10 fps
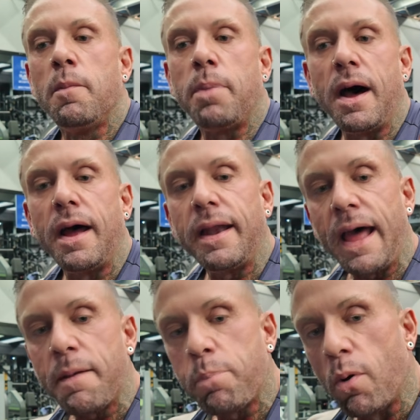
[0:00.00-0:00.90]
But at
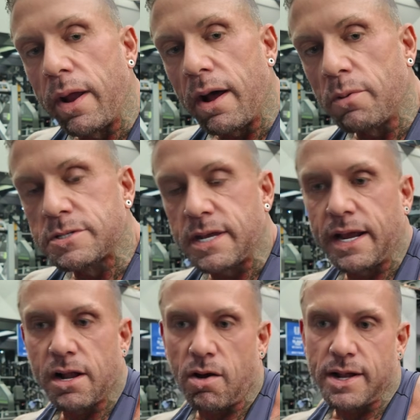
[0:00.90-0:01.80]
that point, I'll see
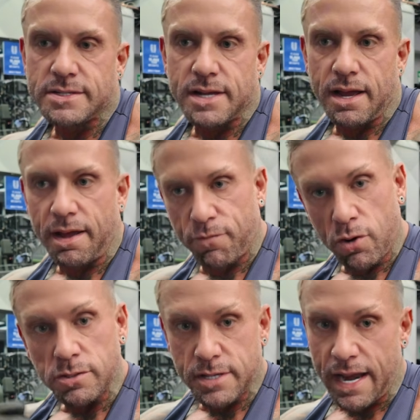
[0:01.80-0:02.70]
clients that have
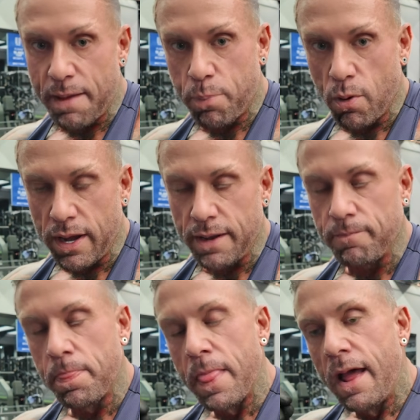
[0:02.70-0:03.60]
got to that
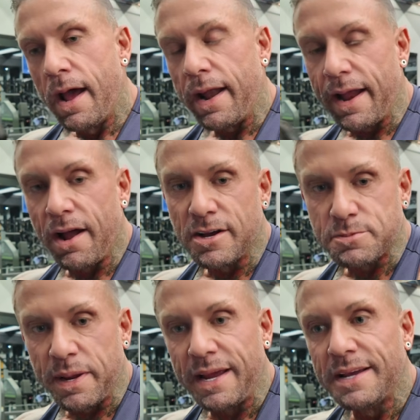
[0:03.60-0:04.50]
point and they'll
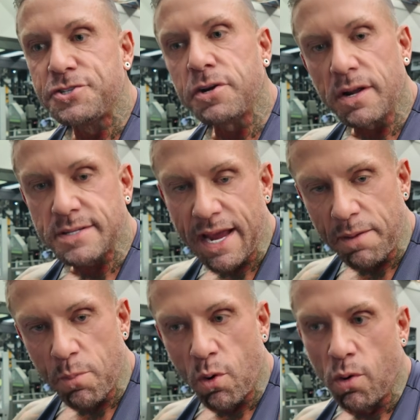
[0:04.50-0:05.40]
ask me, should I
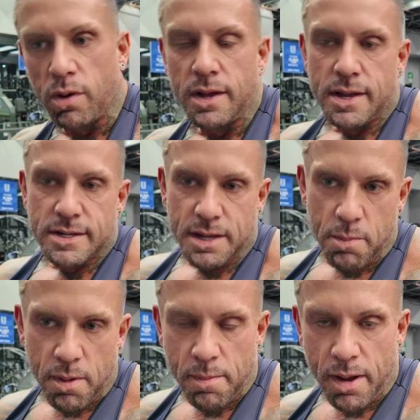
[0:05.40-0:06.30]
take more?
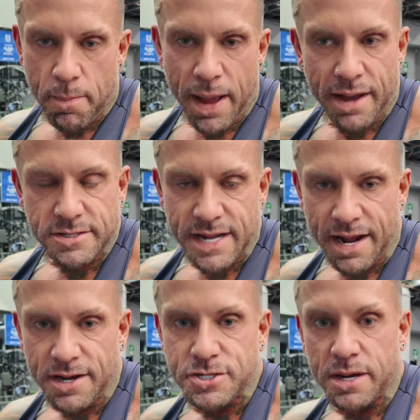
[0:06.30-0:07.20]
Some of my pals
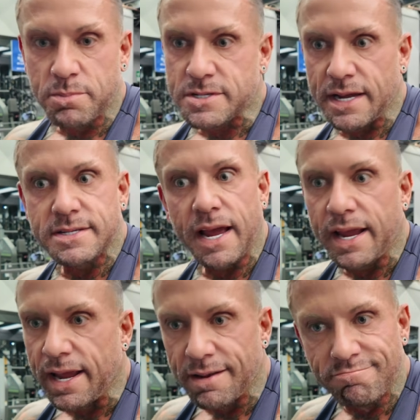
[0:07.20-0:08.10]
down the gym say
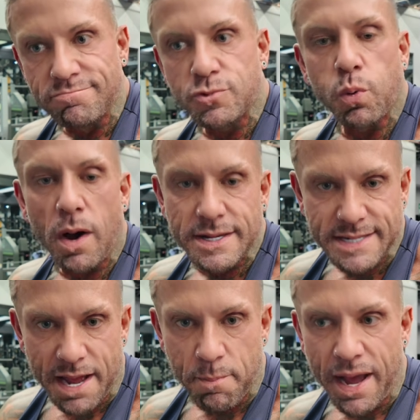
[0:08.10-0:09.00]
taking twice
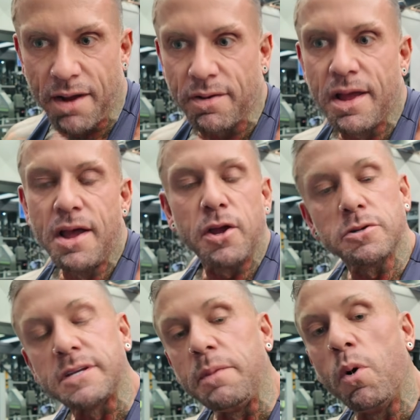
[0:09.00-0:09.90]
that amount, you'll
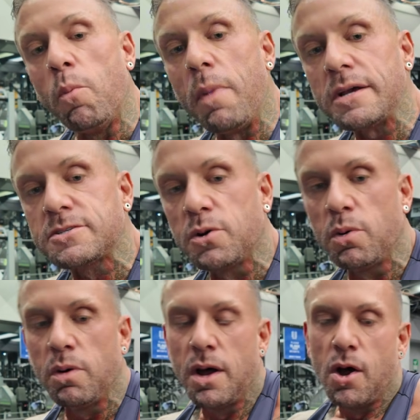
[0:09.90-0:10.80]
see more
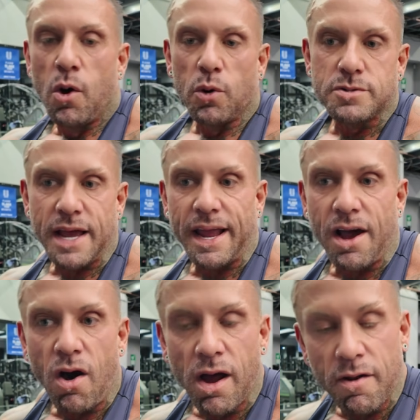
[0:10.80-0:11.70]
muscle, or take
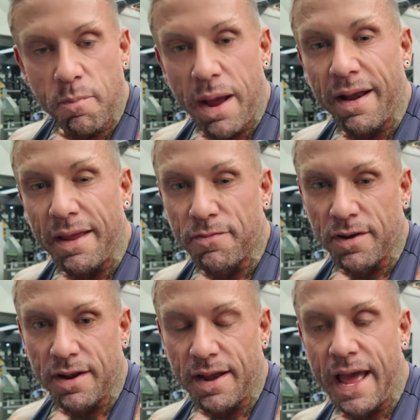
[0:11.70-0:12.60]
a higher amount
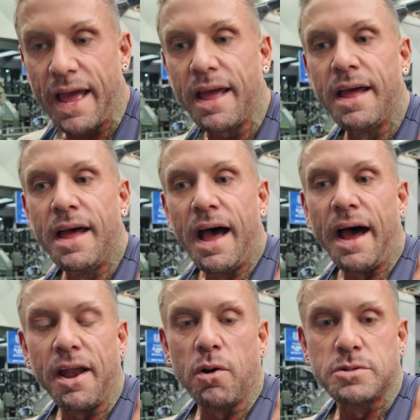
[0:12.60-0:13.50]
even than that,
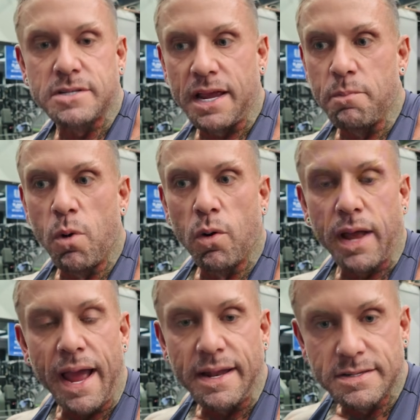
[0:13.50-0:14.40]
and I'll see more
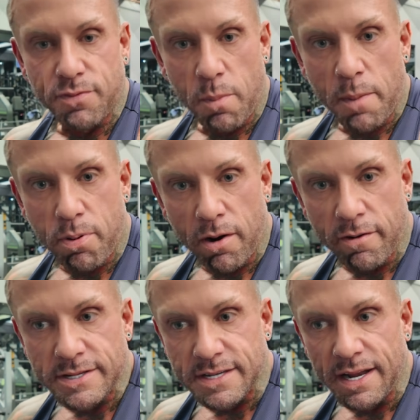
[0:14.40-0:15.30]
gains from my
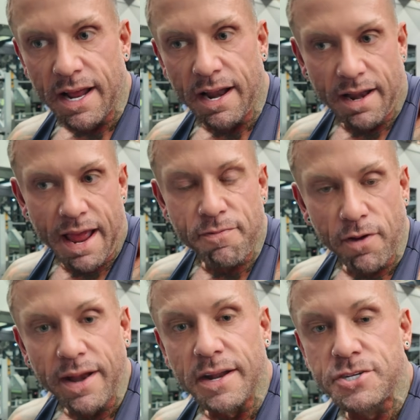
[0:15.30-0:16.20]
progress and
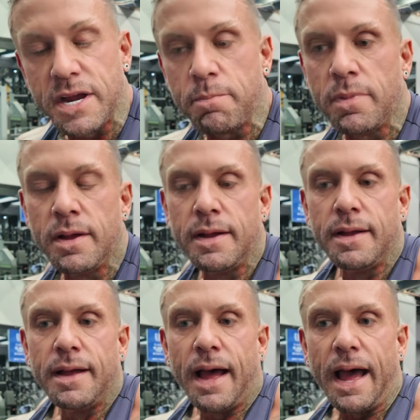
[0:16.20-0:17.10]
effort in the gym.
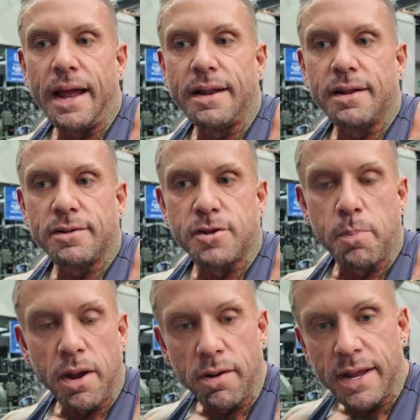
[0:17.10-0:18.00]
And to
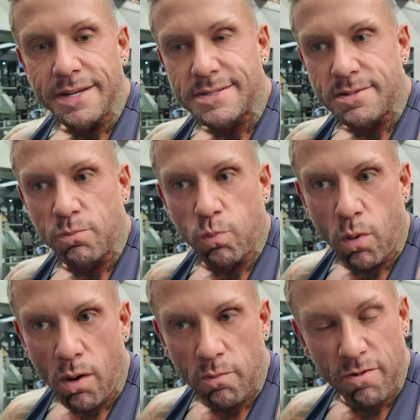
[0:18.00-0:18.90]
be honest,
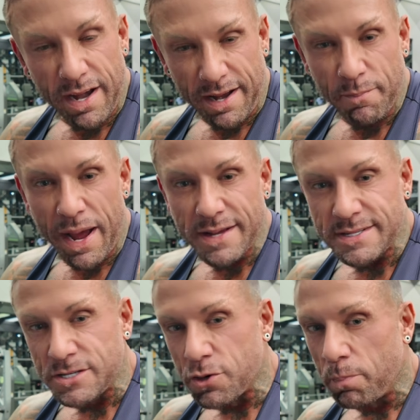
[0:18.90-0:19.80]
what really matters
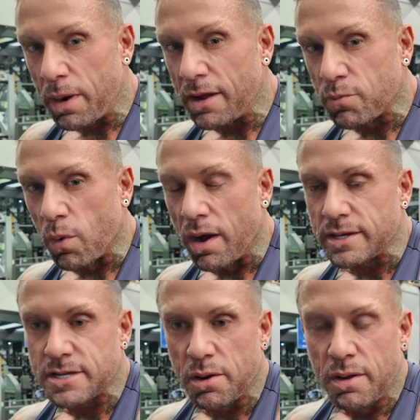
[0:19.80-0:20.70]
is your blood
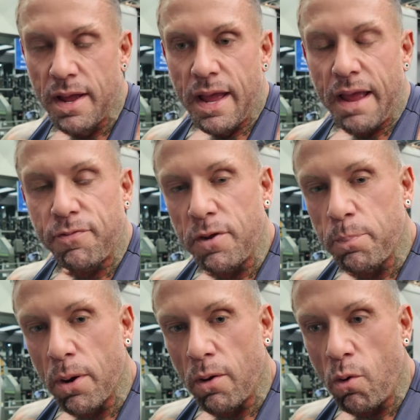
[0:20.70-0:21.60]
work. So if you
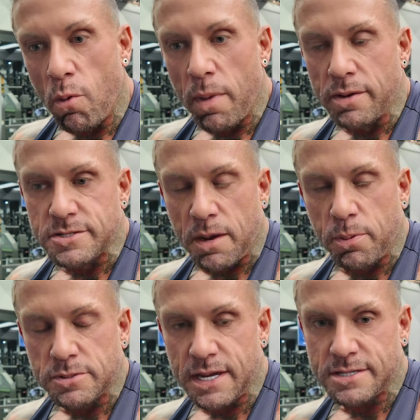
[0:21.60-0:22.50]
put hormones up
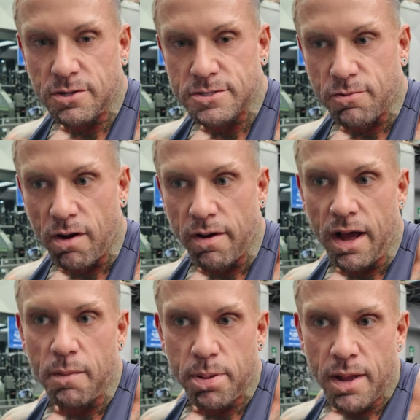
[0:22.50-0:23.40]
or testosterone
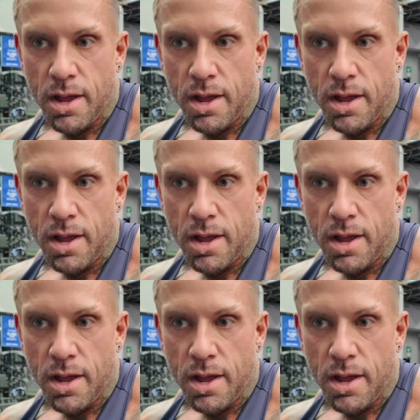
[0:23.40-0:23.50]
up,